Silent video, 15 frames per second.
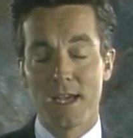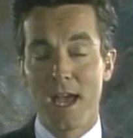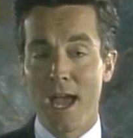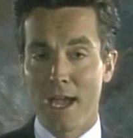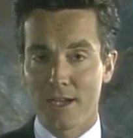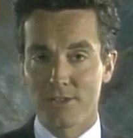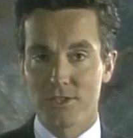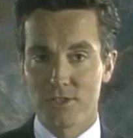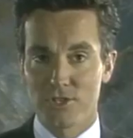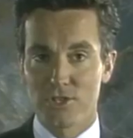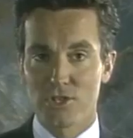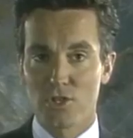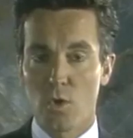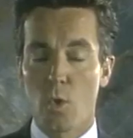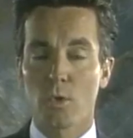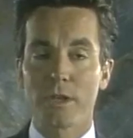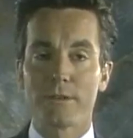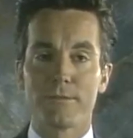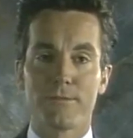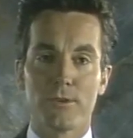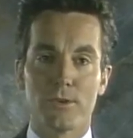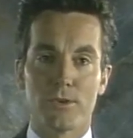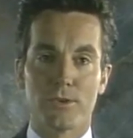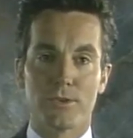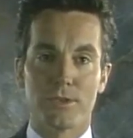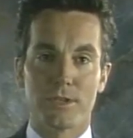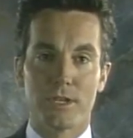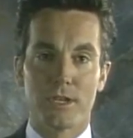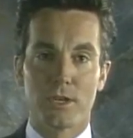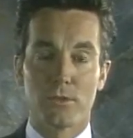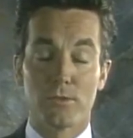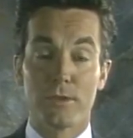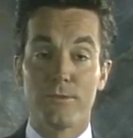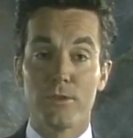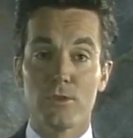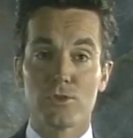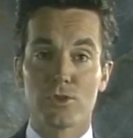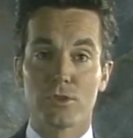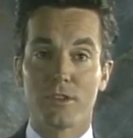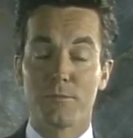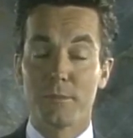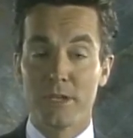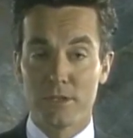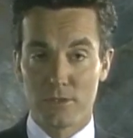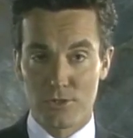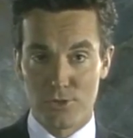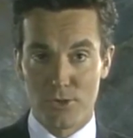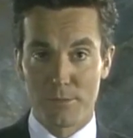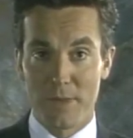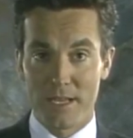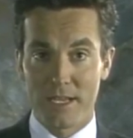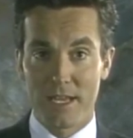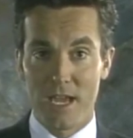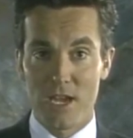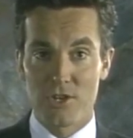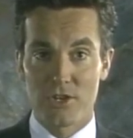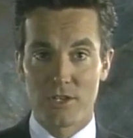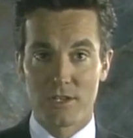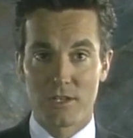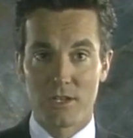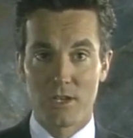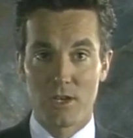Acts such as hoarding food, refusal of meals or medication,